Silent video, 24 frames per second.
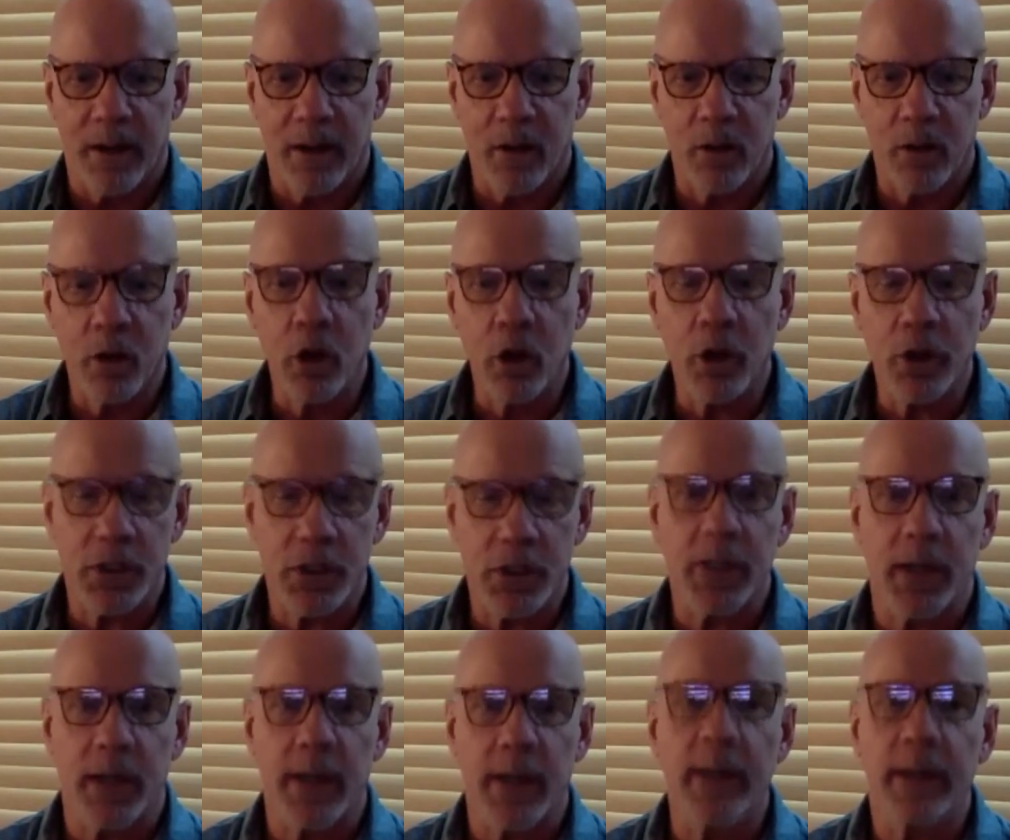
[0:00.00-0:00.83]

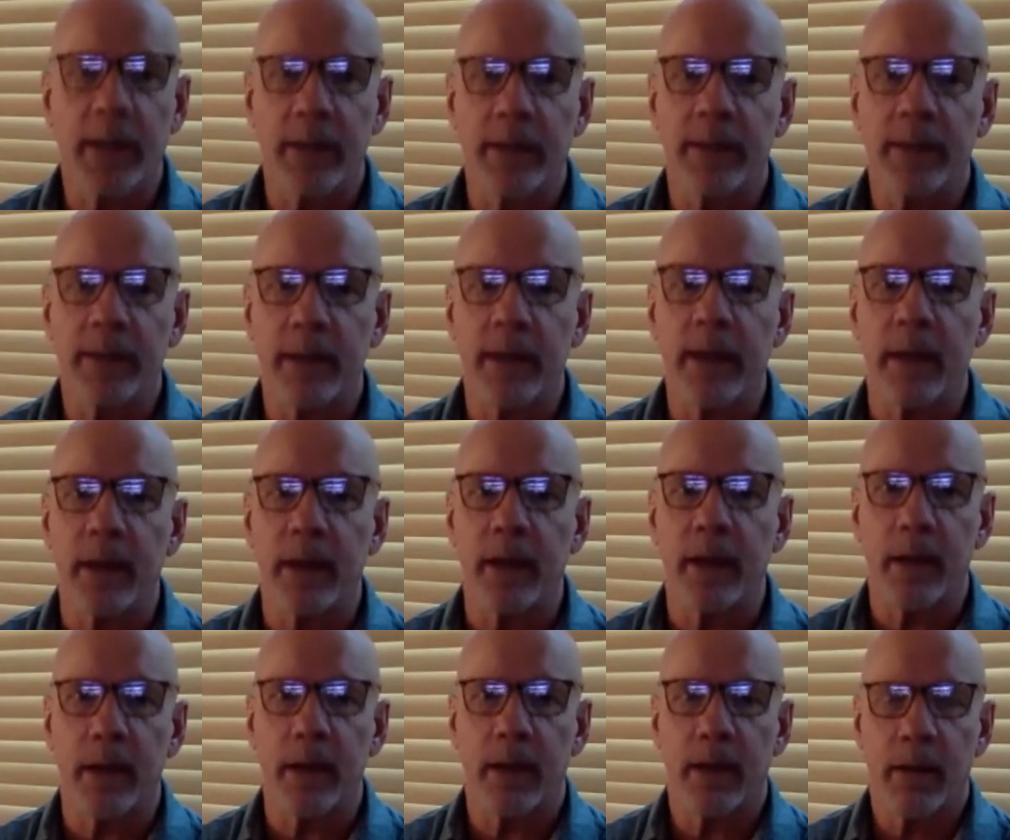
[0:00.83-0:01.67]
looks like it
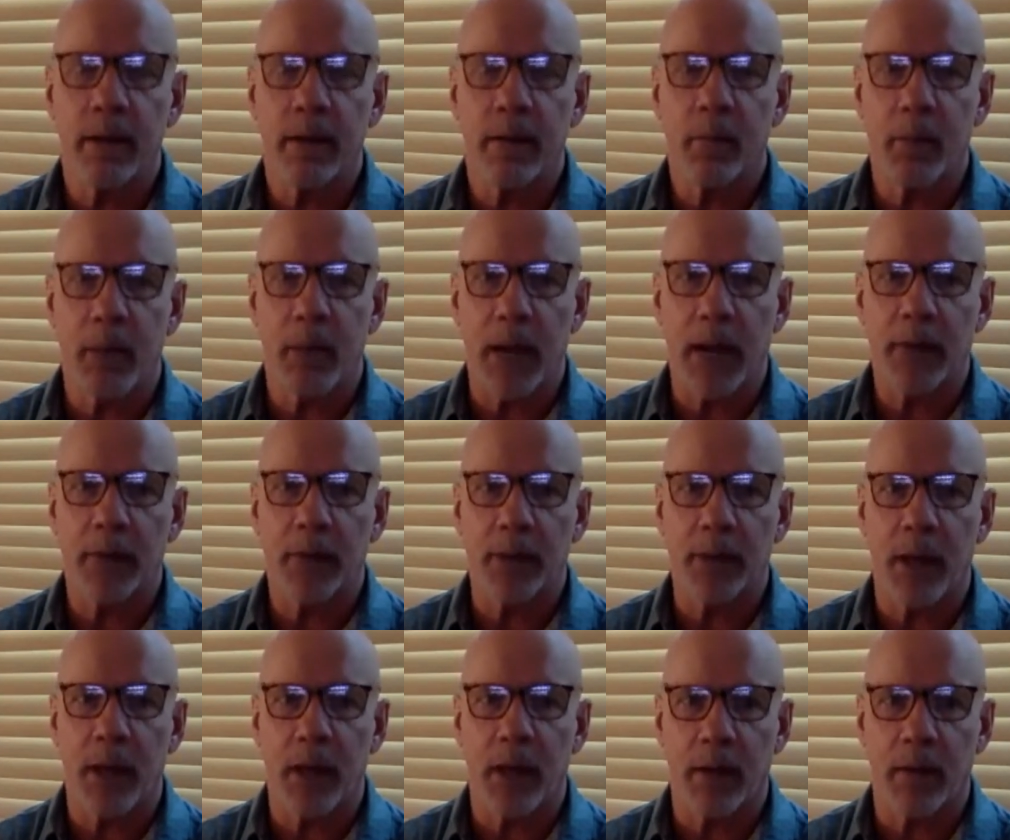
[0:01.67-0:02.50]
did
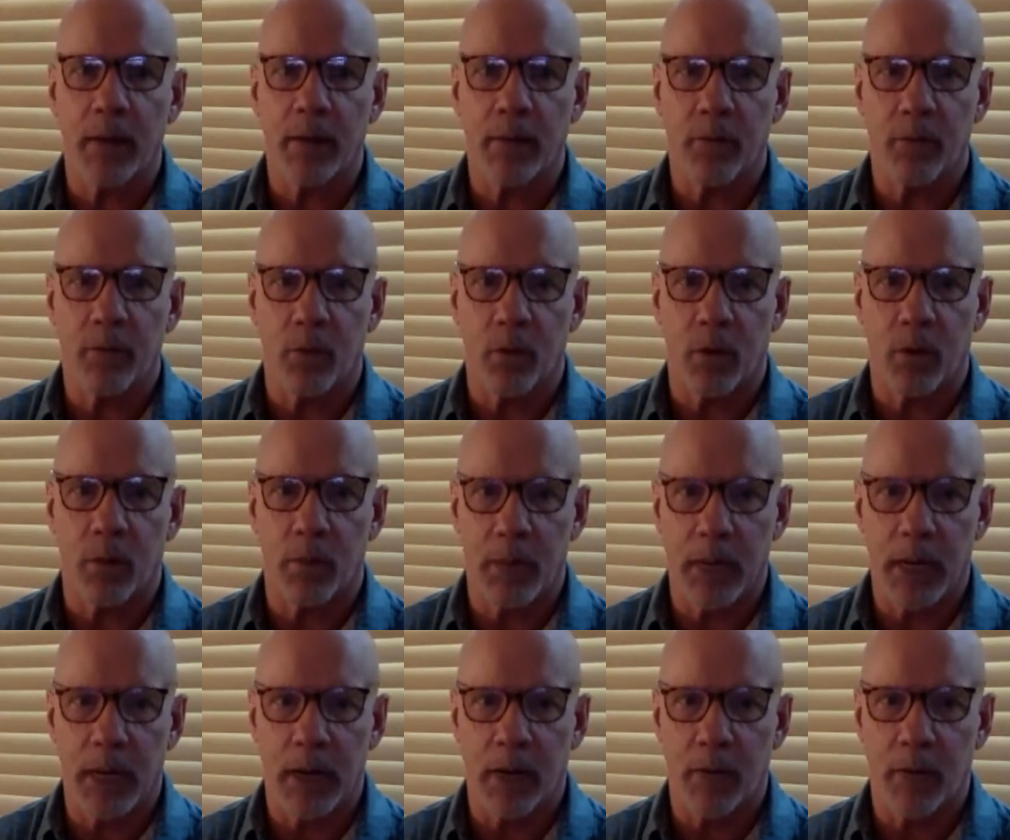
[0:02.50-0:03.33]
back then. For
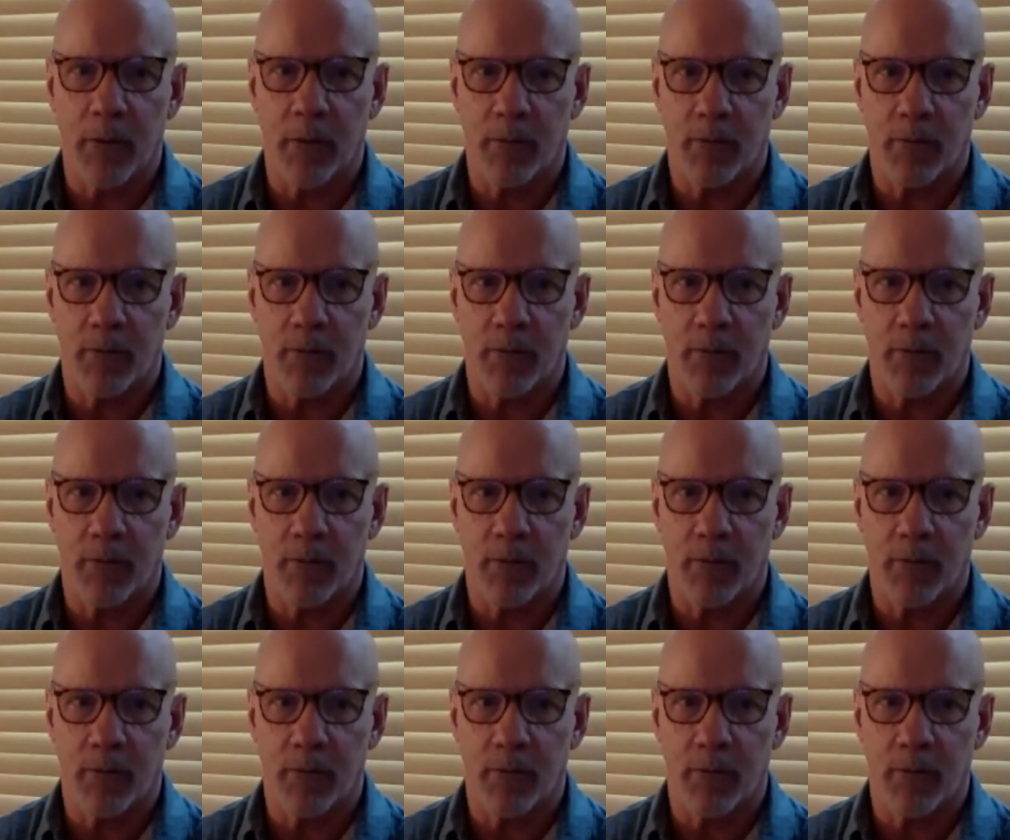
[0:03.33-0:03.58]
about